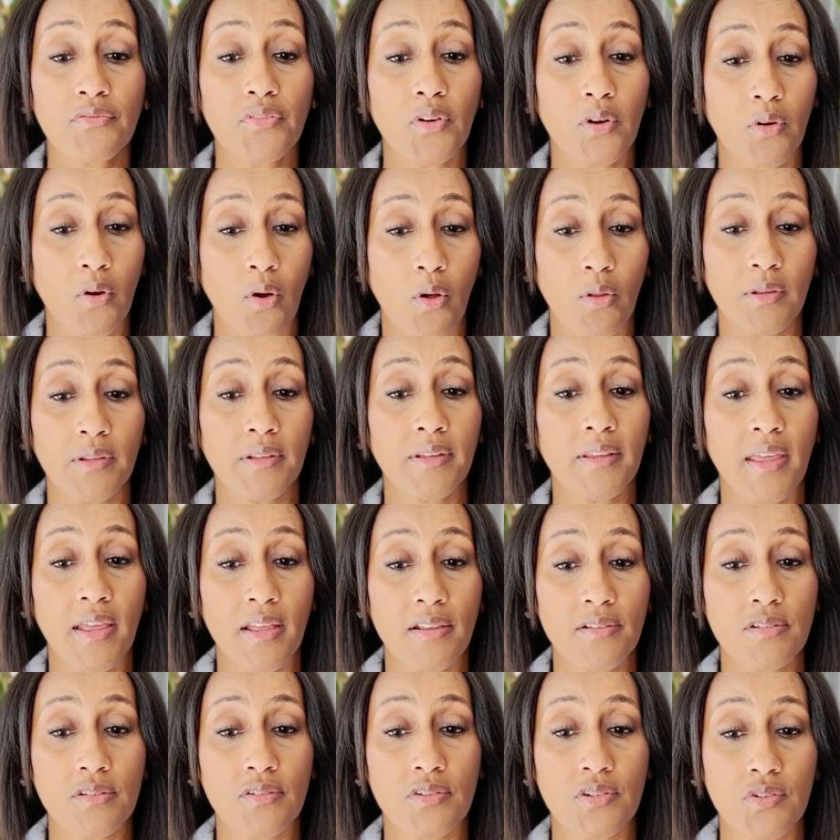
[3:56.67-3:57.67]
for colon
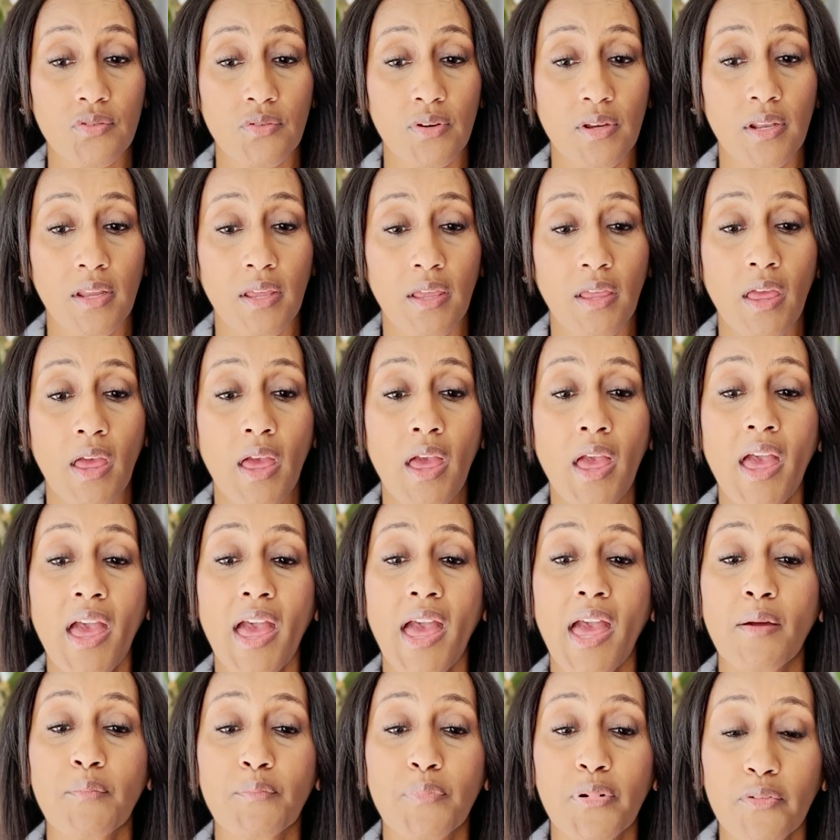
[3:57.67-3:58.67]
cancer screening
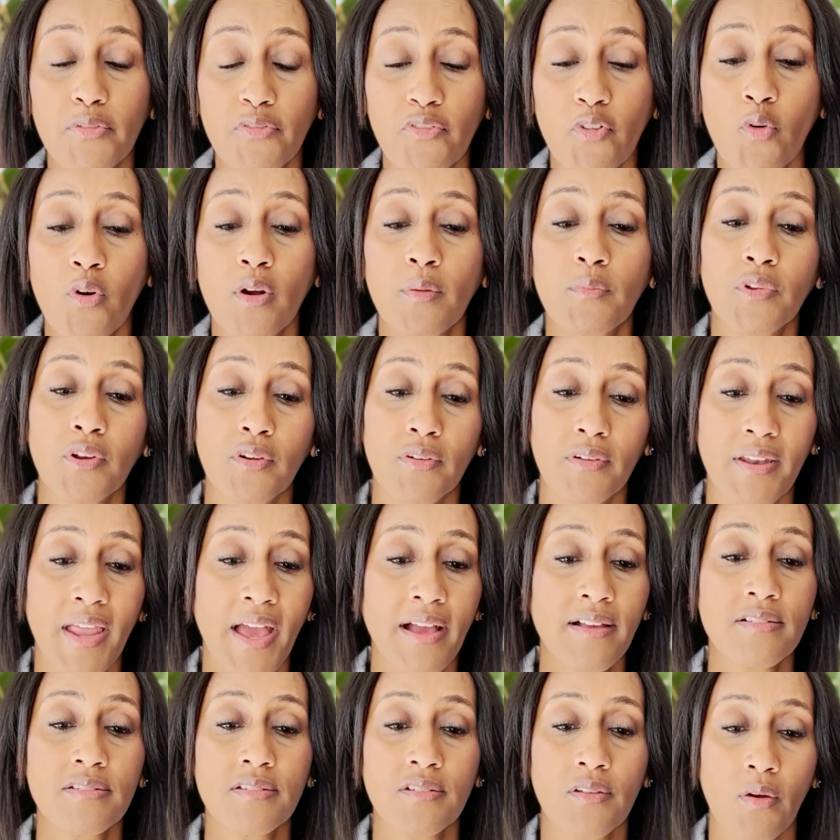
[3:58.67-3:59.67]
and perform your
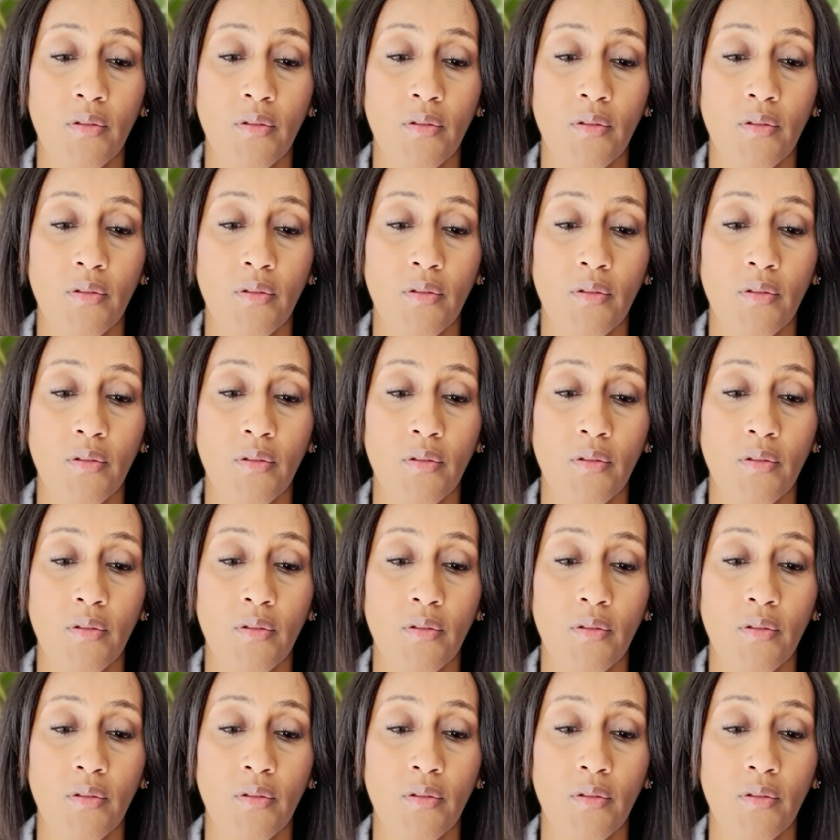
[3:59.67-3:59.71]
next